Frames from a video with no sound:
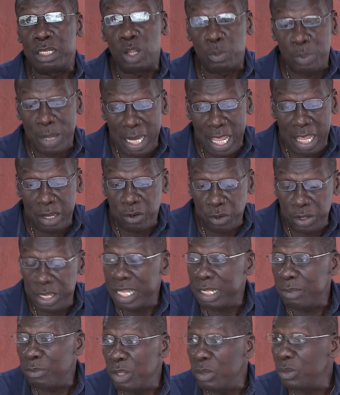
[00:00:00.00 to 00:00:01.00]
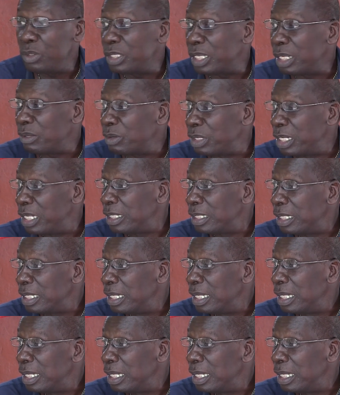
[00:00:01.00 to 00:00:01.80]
it up and I create music with it.